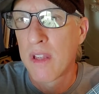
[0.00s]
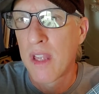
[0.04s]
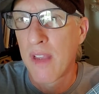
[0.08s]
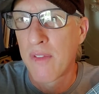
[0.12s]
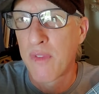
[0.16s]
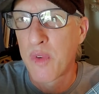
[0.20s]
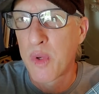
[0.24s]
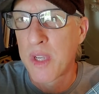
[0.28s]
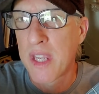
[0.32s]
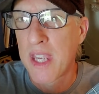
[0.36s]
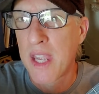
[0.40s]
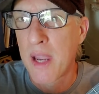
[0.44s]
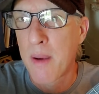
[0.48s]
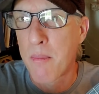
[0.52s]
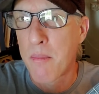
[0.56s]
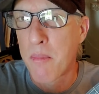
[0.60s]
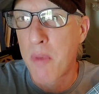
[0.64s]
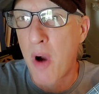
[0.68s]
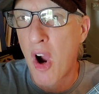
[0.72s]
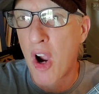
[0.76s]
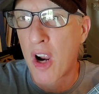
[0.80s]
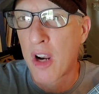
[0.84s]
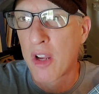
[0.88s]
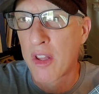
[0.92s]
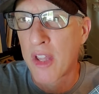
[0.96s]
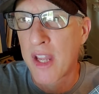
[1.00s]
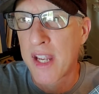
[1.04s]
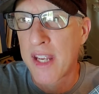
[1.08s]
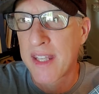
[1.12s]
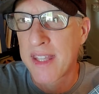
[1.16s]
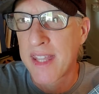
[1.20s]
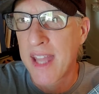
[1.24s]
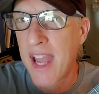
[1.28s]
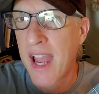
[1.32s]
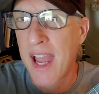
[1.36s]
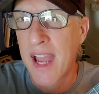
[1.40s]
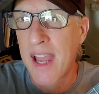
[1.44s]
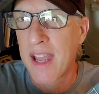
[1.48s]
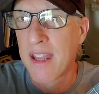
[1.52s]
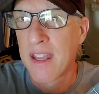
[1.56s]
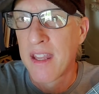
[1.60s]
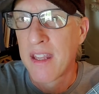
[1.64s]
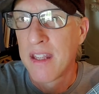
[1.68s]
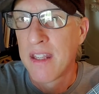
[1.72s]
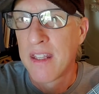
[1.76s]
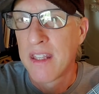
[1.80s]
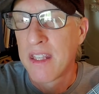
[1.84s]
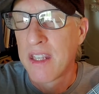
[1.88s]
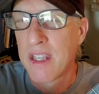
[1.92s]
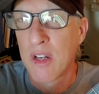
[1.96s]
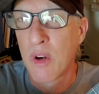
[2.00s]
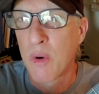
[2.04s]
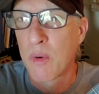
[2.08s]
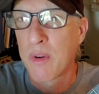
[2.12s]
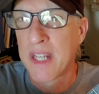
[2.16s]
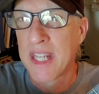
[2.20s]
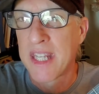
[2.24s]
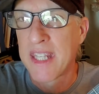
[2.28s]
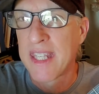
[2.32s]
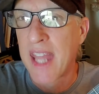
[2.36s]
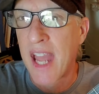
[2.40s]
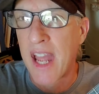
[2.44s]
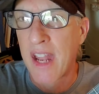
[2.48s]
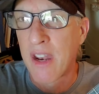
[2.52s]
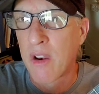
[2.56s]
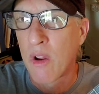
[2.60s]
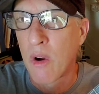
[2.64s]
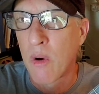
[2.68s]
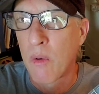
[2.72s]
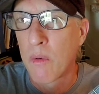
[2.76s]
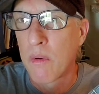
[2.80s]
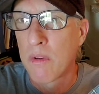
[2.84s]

if you can't bar like that. You don't need that note.